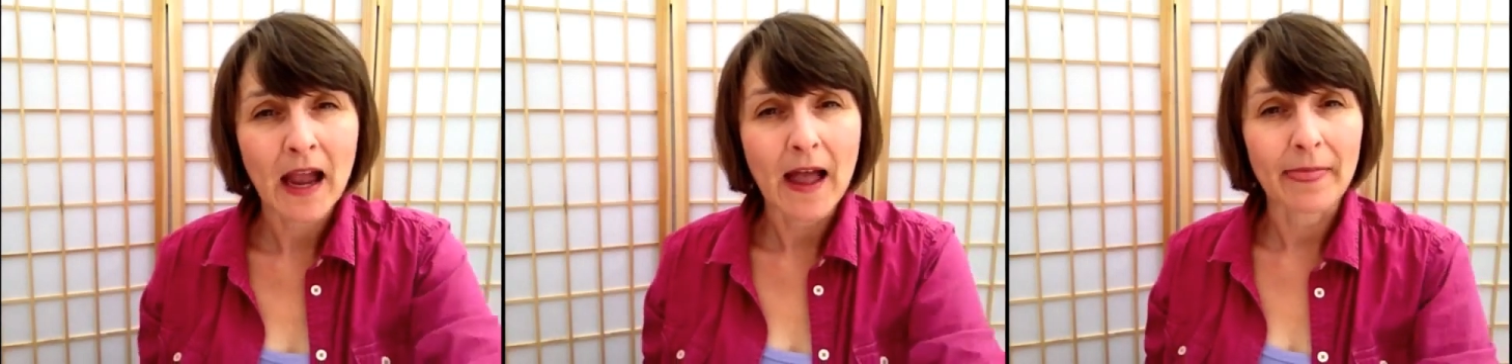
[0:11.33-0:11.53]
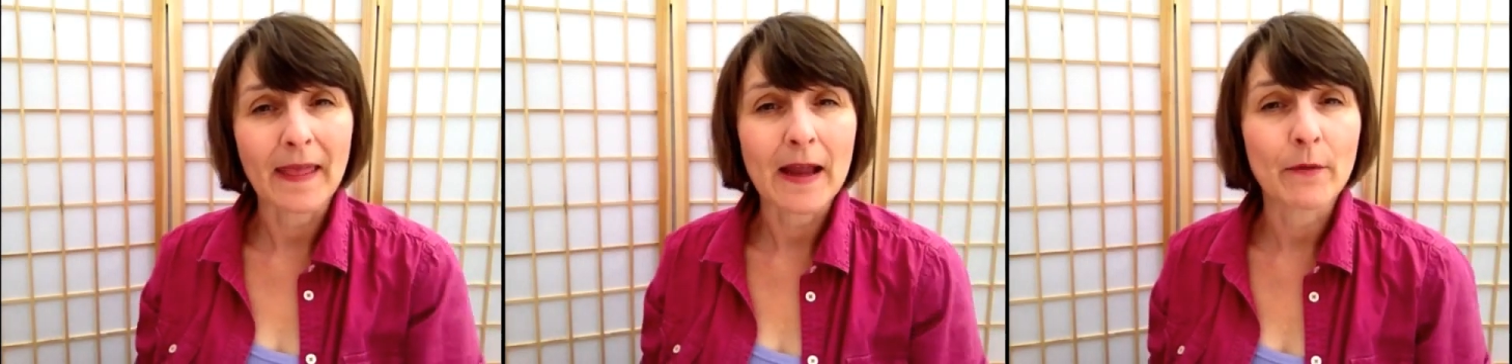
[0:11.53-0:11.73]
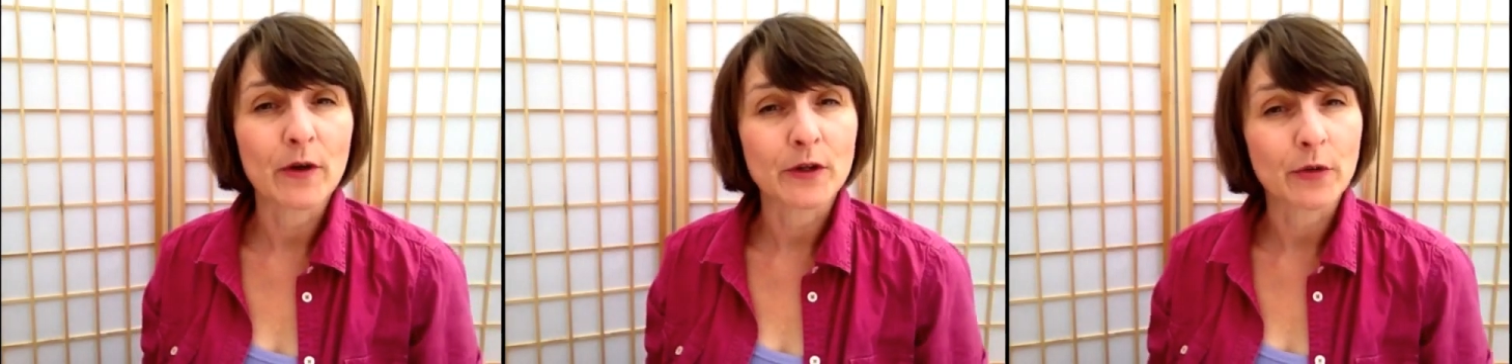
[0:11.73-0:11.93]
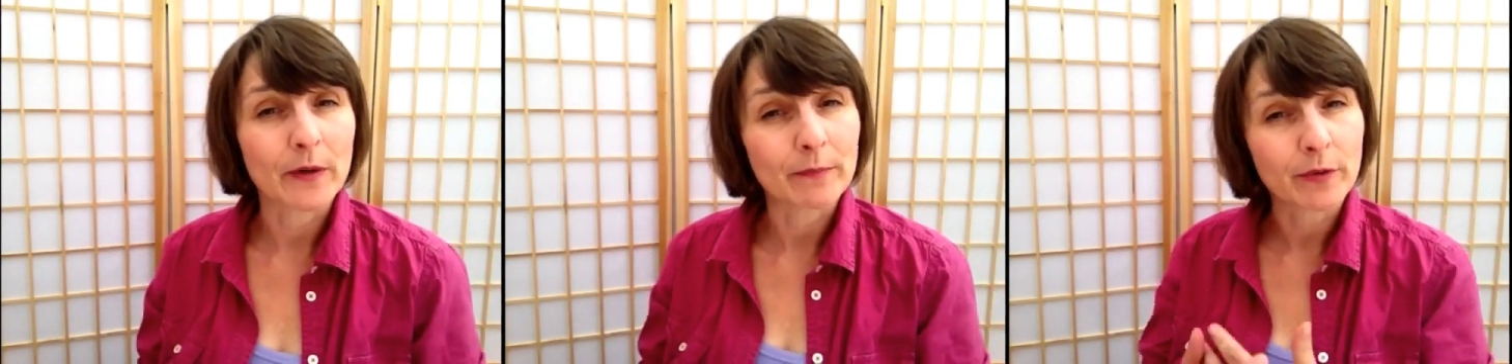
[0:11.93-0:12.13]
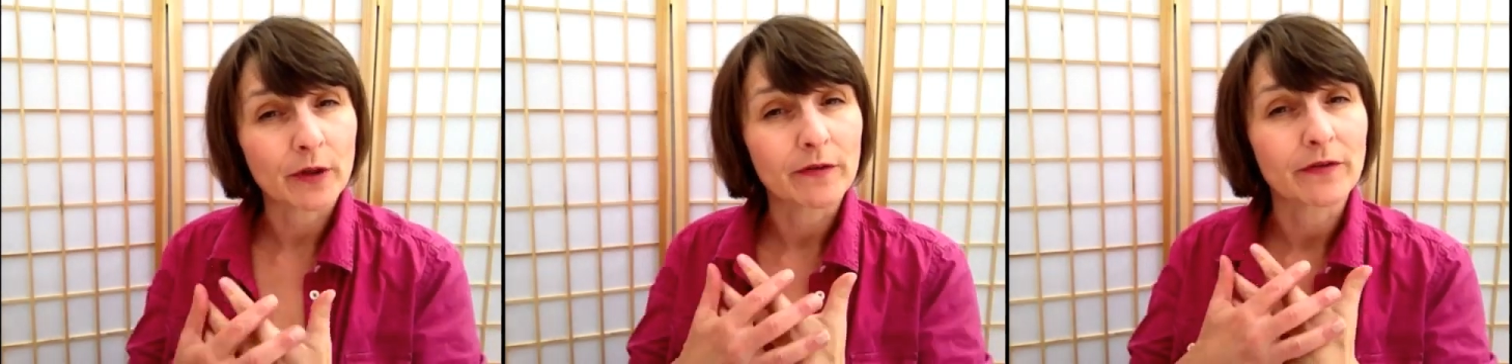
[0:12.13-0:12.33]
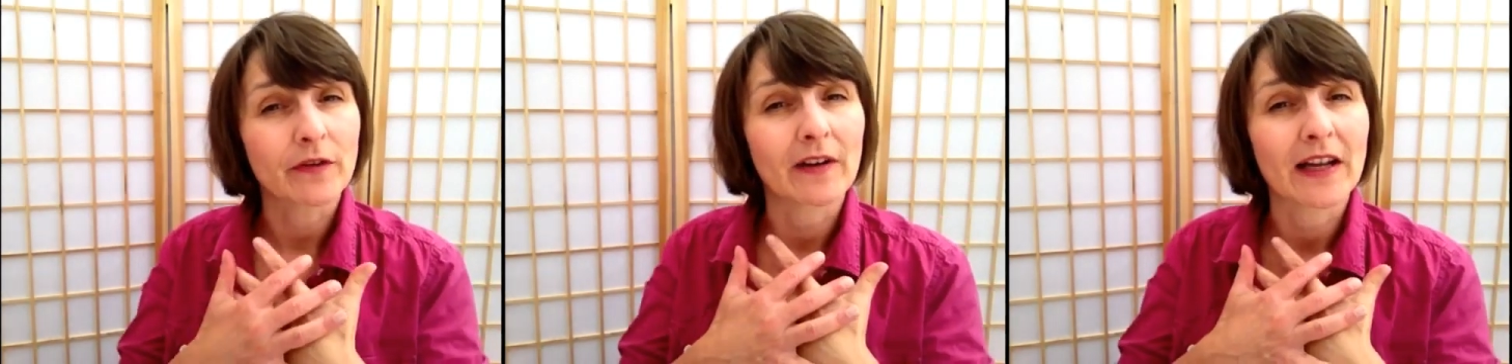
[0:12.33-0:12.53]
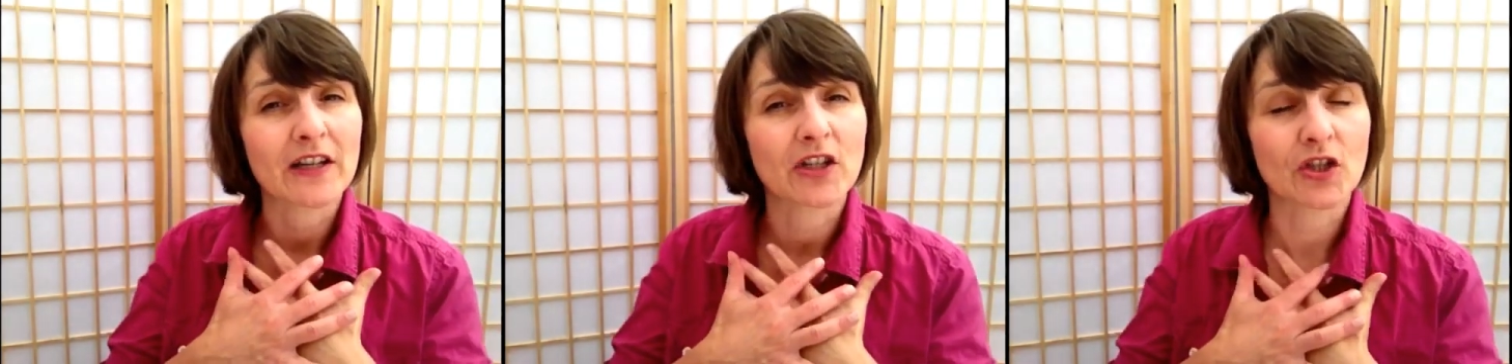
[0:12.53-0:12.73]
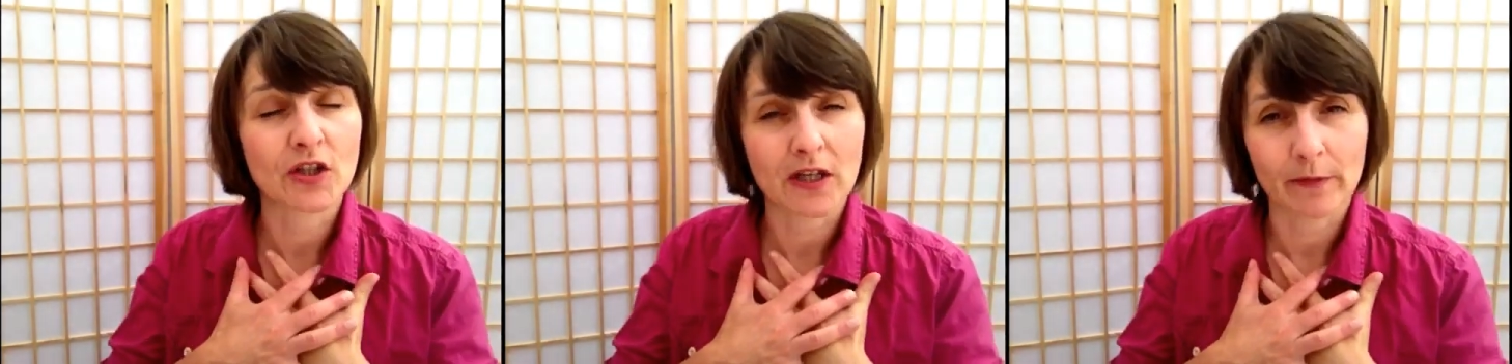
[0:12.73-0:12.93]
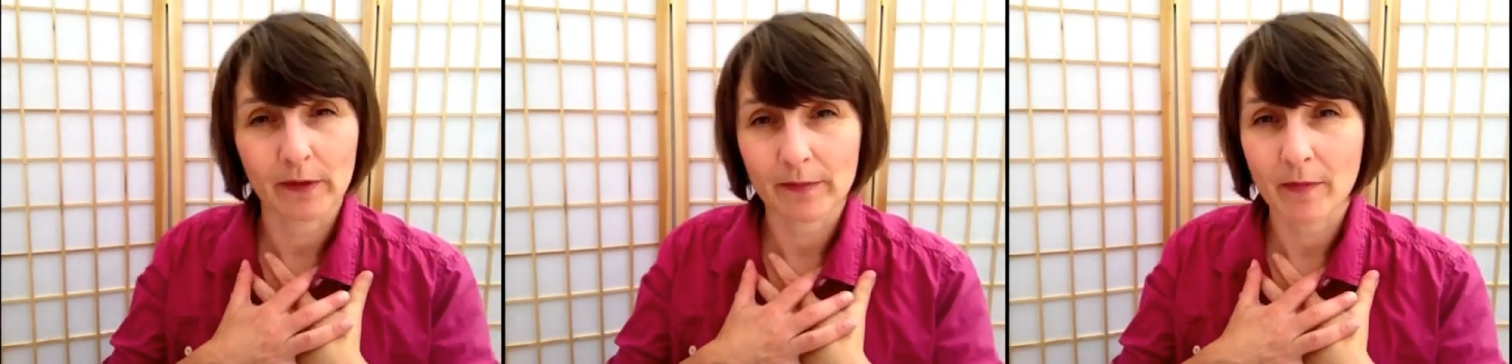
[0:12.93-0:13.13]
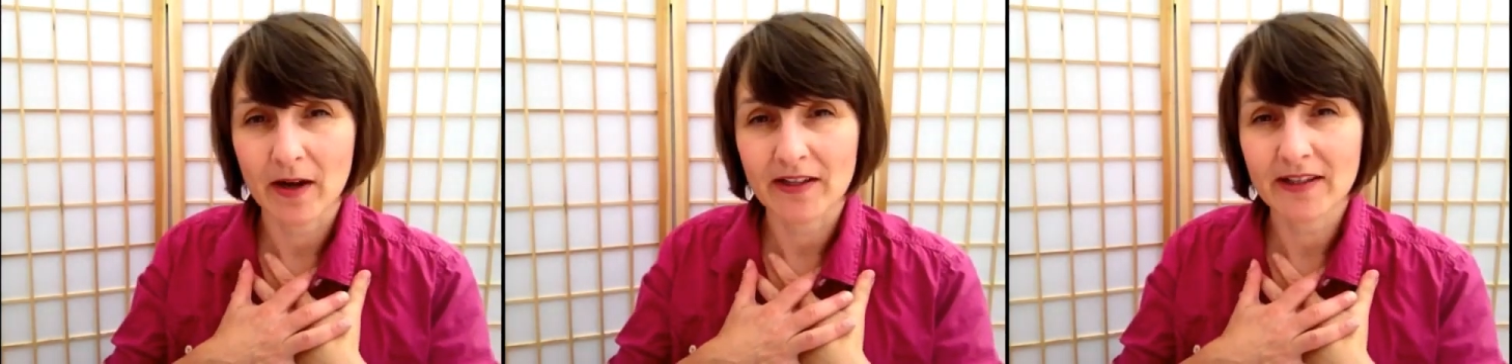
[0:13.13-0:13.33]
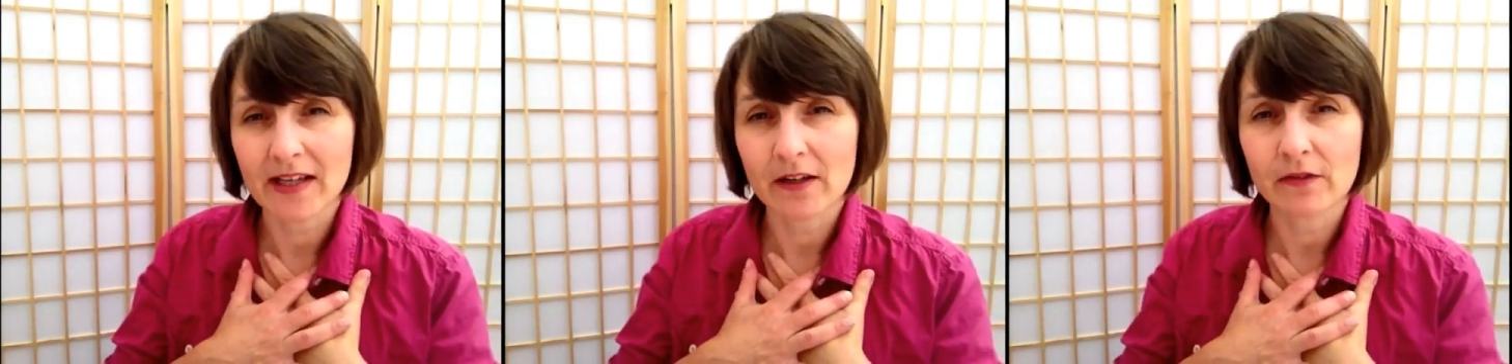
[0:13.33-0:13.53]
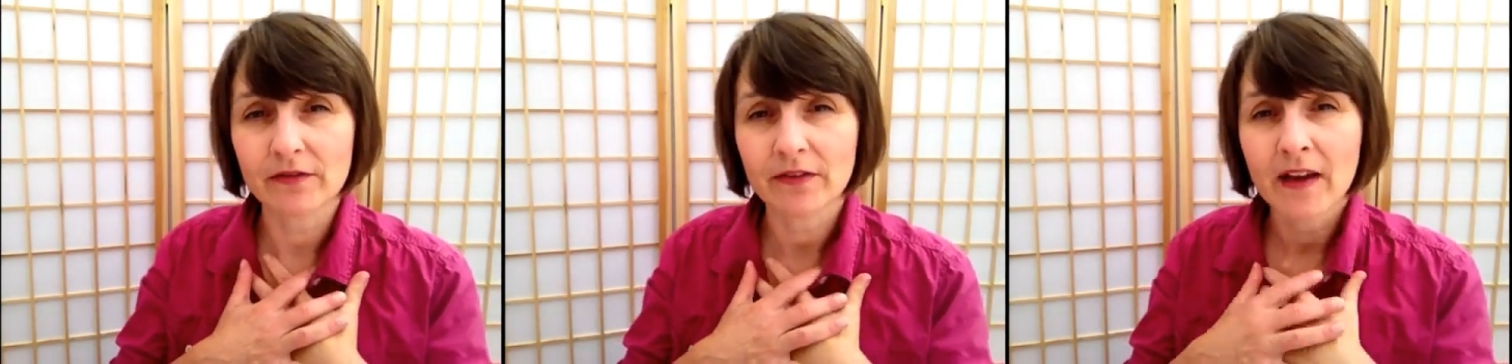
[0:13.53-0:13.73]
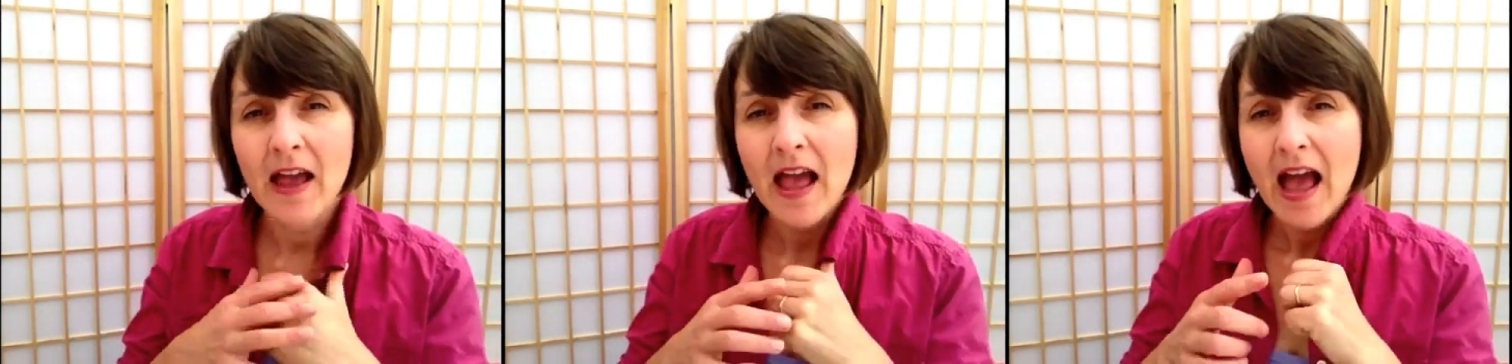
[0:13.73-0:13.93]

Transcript: and they were to improve the relationship with myself